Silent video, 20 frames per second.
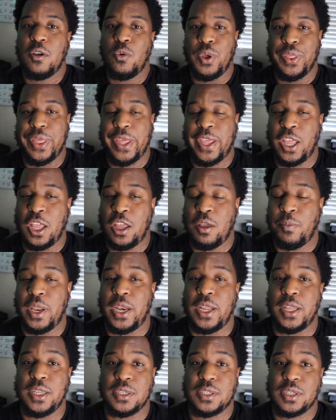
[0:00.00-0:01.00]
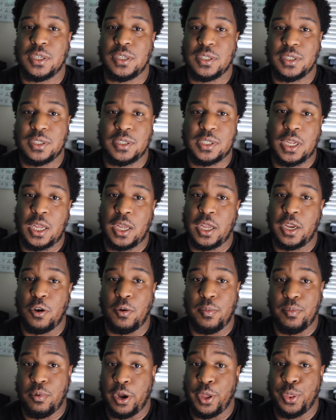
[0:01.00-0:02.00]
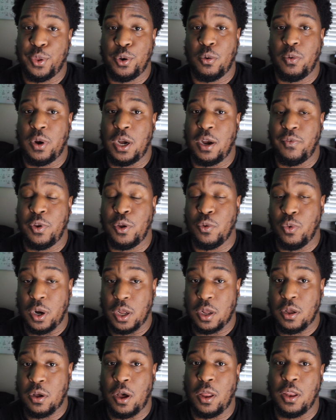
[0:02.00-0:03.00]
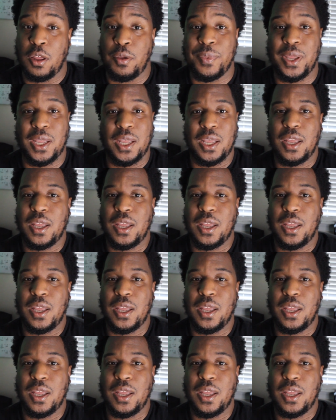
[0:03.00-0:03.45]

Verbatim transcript: with him and his son or brother, whatever you want to call him.